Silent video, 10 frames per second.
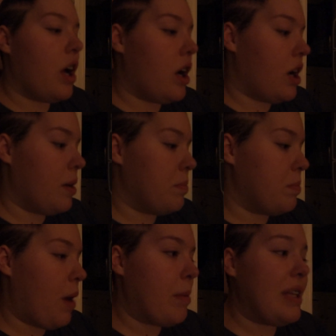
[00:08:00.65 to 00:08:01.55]

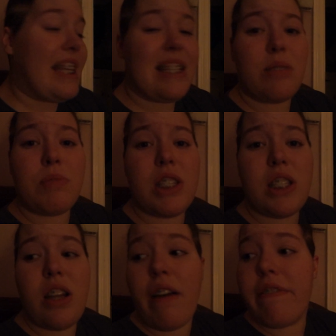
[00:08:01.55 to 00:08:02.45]
um, probably get some
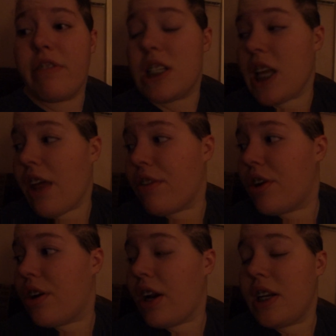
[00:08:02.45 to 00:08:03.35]
stuff
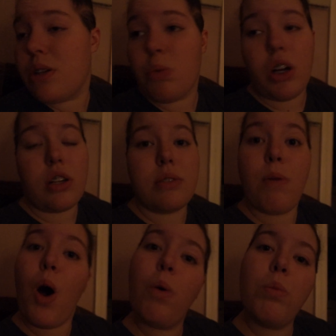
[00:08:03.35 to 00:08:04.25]
together. I need to work on some
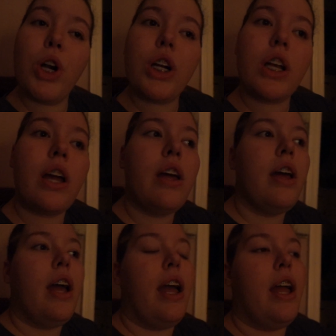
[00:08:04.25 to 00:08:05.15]
homework
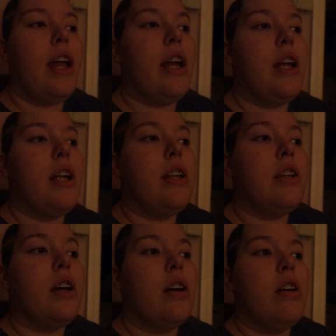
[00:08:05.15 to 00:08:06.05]

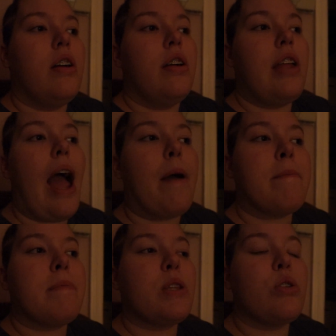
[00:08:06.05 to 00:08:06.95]
and yeah.
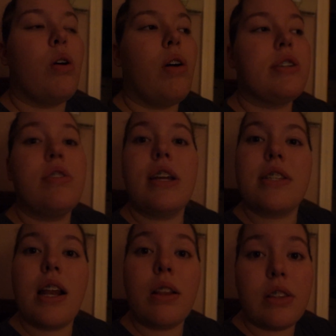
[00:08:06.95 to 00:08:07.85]
So I'll see you guys
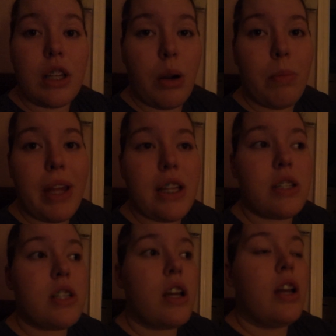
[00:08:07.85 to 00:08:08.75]
in a little
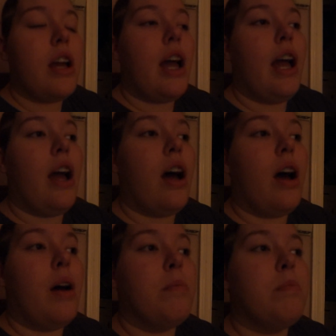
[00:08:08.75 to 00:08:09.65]
bit
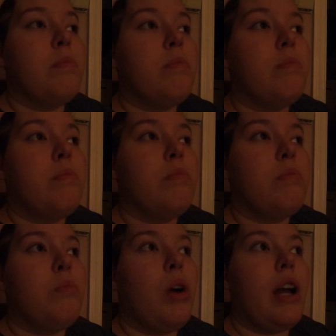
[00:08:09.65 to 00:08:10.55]
um,
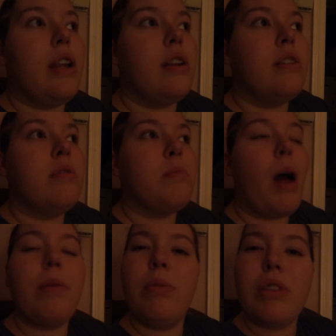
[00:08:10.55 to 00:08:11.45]
when
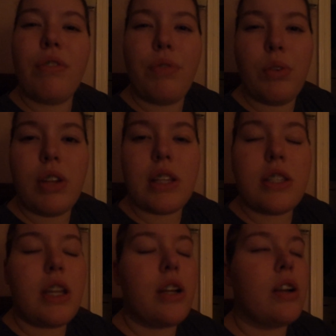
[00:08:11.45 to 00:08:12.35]
probably when the food
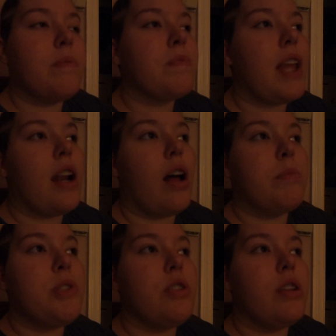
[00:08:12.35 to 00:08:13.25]
gets here and I'll
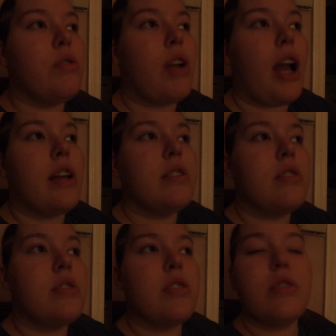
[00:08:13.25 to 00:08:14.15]
update you
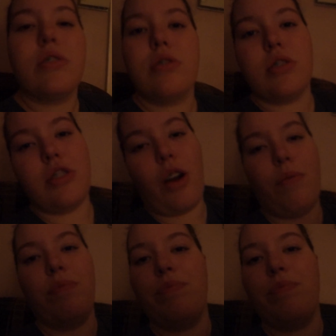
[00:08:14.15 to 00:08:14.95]
guys. So let's go.